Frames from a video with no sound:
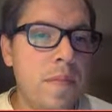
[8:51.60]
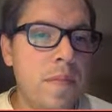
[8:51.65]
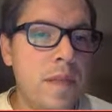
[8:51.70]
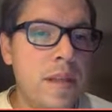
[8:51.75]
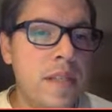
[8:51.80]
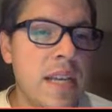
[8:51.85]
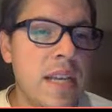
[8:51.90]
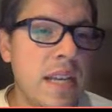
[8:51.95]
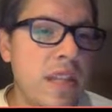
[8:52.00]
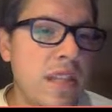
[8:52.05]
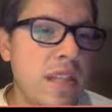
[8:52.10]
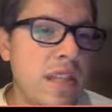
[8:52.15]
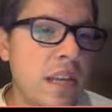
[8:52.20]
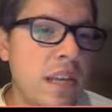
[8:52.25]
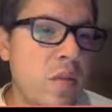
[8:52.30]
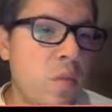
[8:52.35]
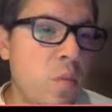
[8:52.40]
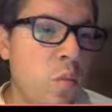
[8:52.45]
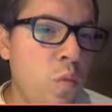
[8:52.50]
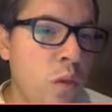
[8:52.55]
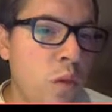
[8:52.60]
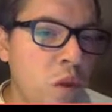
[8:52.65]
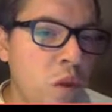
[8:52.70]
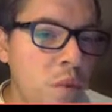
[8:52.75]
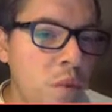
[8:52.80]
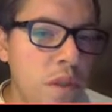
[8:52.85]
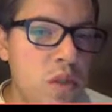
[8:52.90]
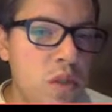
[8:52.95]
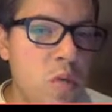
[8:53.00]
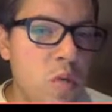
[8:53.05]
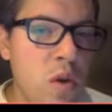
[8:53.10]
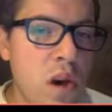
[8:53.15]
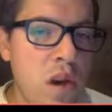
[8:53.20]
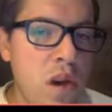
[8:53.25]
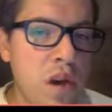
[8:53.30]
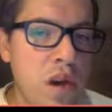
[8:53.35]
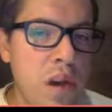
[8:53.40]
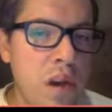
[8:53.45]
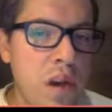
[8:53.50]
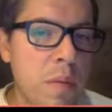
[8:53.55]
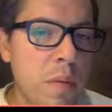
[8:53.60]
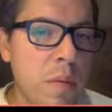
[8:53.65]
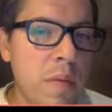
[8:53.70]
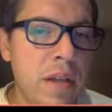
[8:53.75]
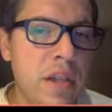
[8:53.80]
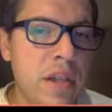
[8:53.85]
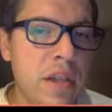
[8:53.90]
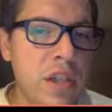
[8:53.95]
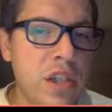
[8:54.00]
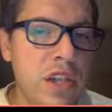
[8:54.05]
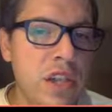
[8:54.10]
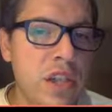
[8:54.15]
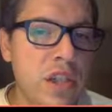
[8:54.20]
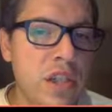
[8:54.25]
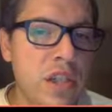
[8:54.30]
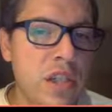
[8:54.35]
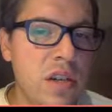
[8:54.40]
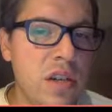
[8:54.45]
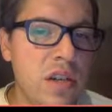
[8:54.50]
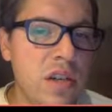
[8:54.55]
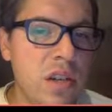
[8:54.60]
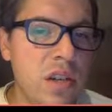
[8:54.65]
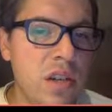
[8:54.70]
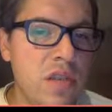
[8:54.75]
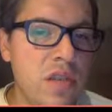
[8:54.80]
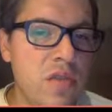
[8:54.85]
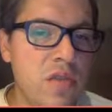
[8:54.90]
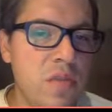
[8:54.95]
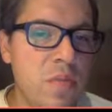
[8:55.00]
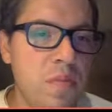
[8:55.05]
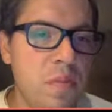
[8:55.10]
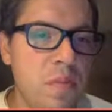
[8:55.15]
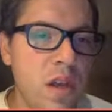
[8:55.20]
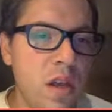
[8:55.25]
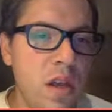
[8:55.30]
Secondly, will Miss Walker implement the changes in her classroom?